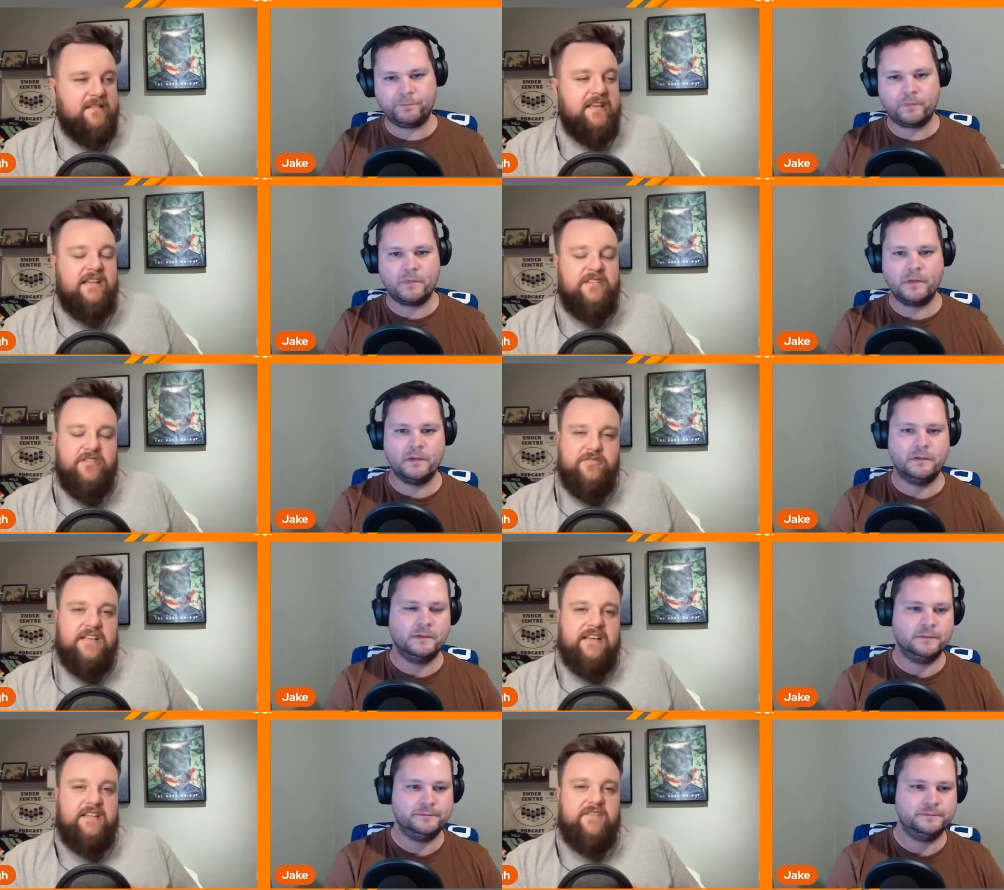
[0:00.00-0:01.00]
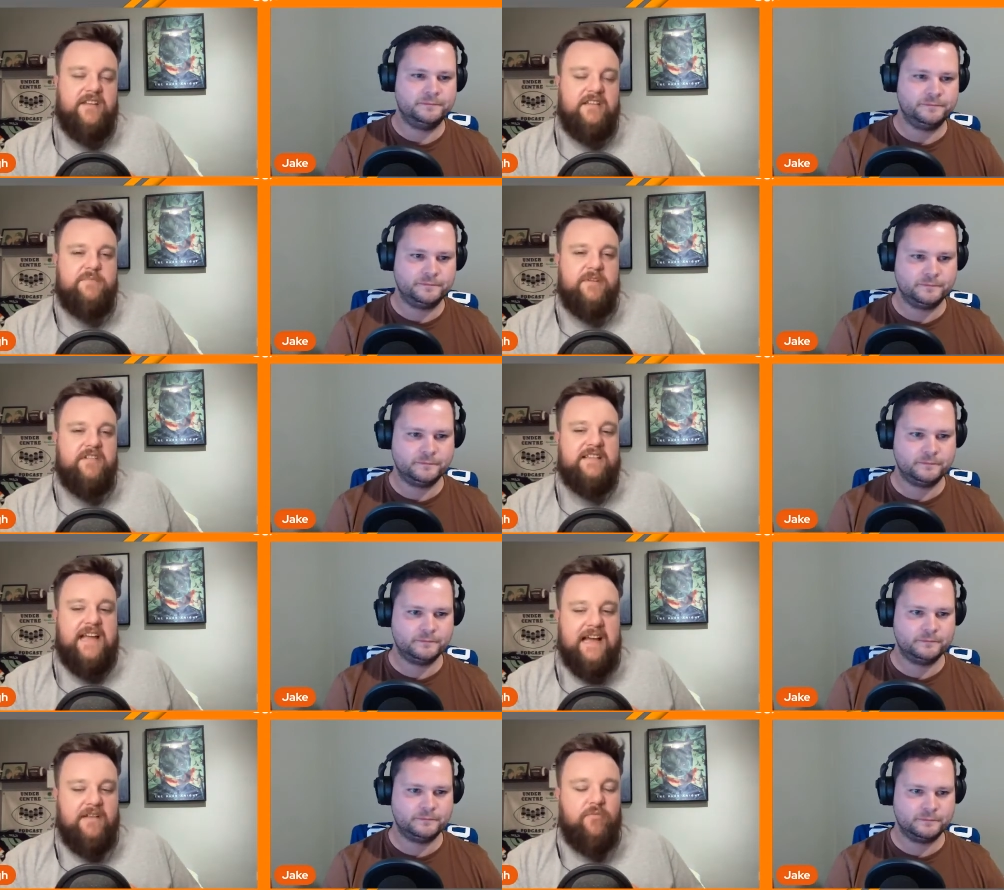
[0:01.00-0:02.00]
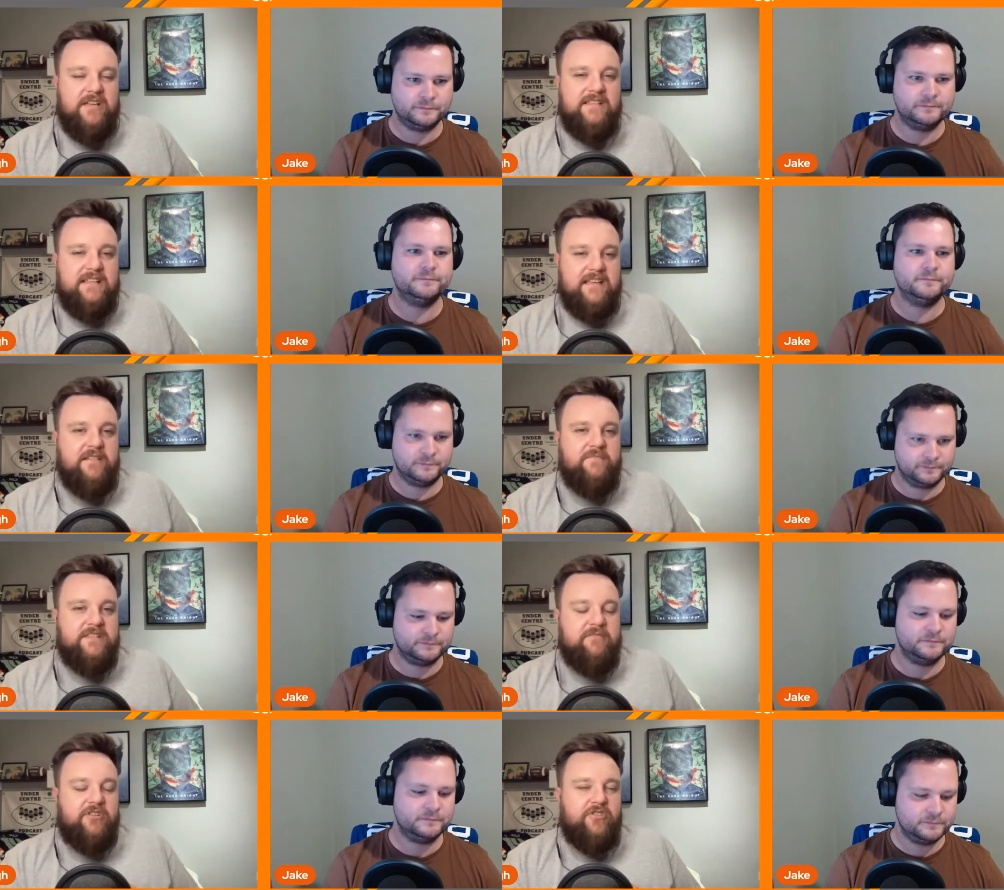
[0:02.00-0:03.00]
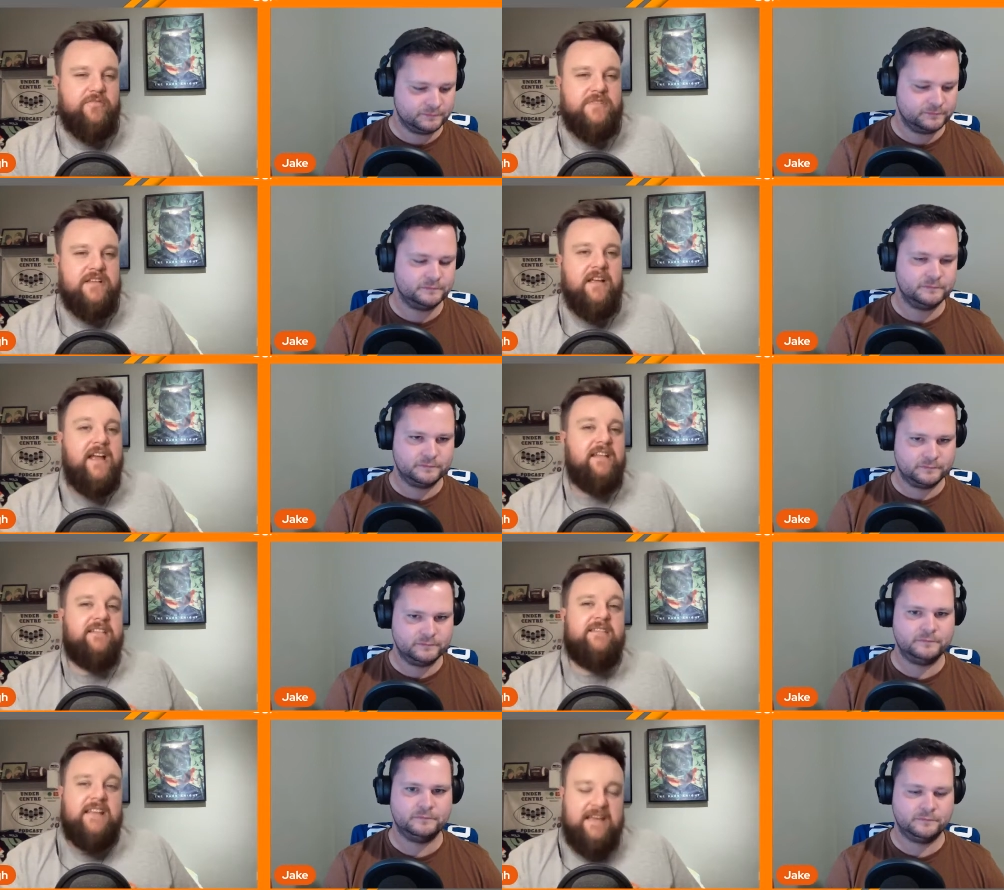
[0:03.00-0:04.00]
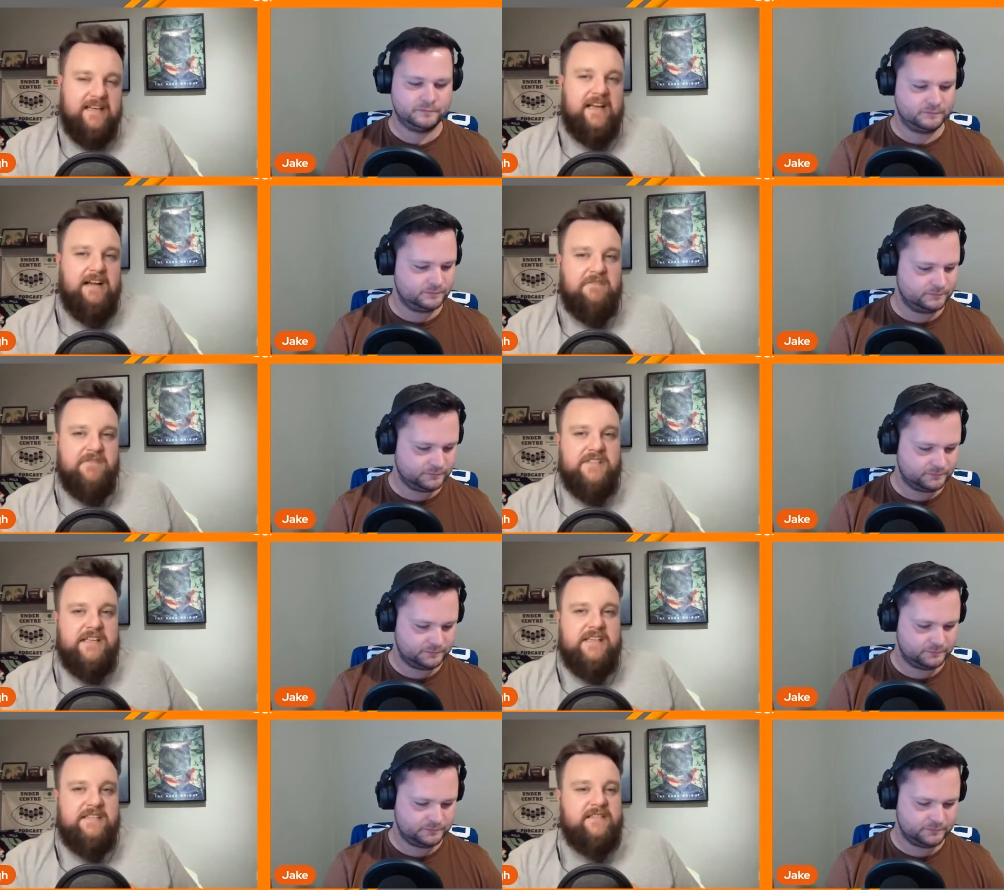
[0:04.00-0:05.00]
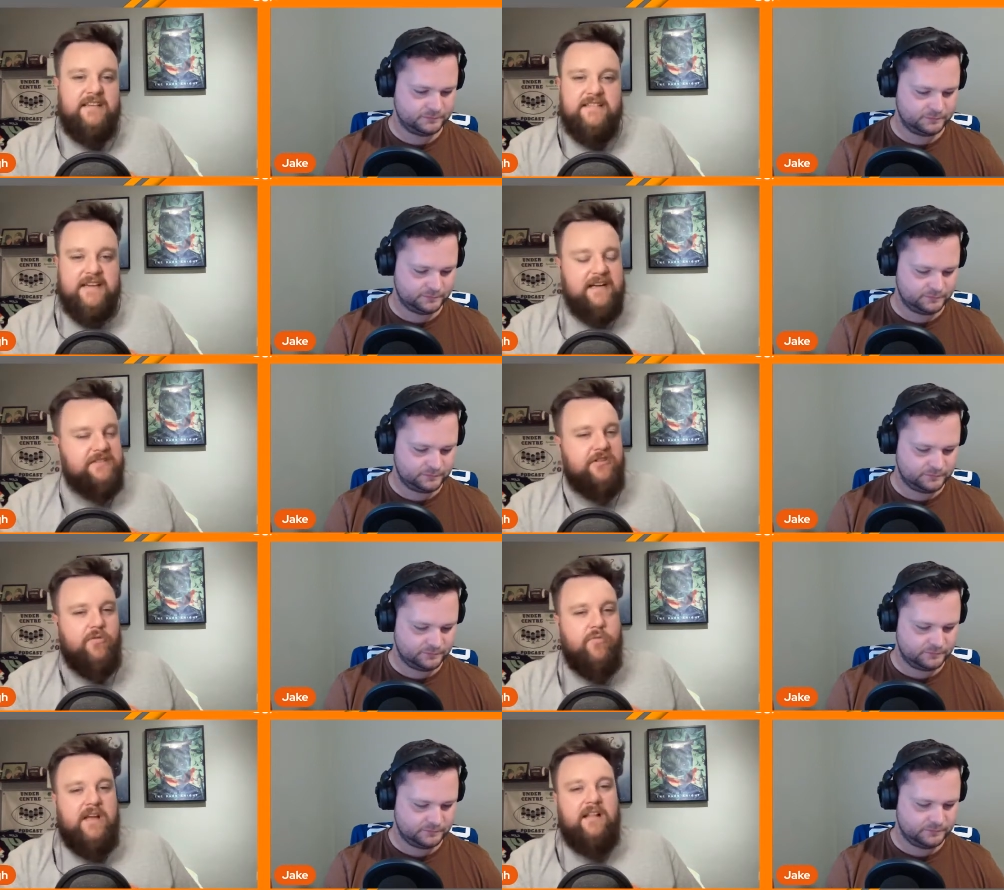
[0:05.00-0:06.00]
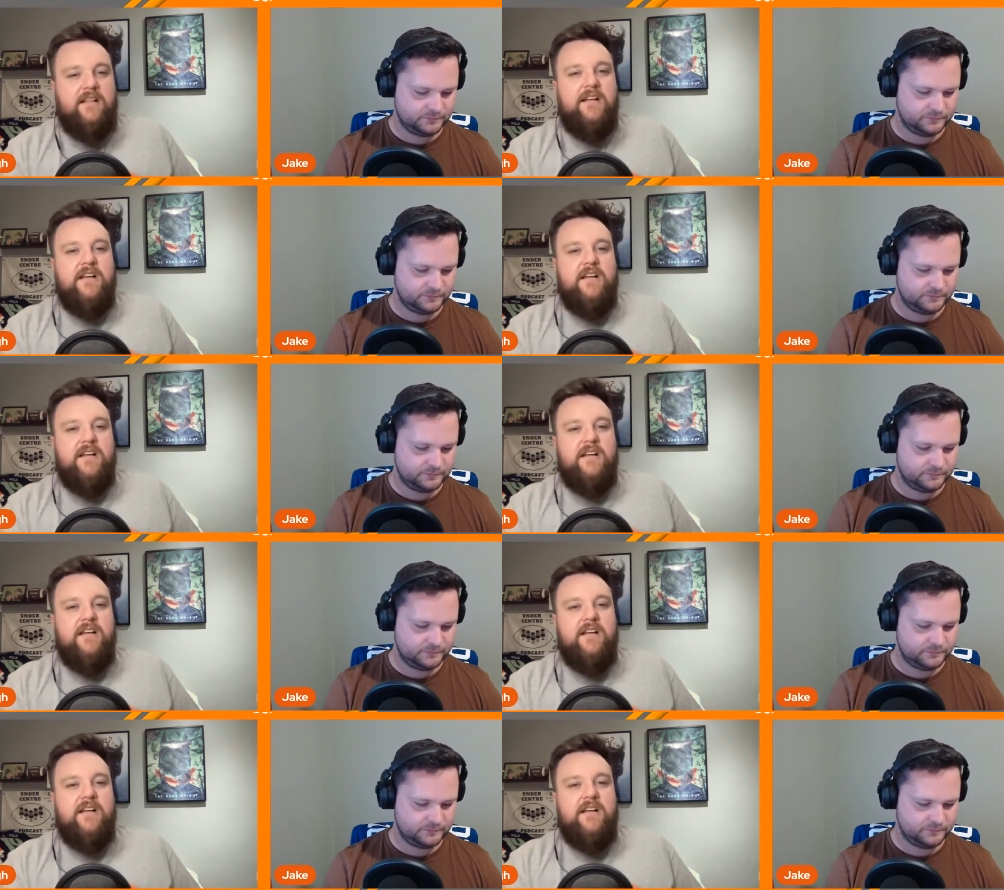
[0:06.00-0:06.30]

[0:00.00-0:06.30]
Speaker 1: the, issues that Kliff Kingsbury has had with his teams that when it comes to the second half of seasons, they start so well.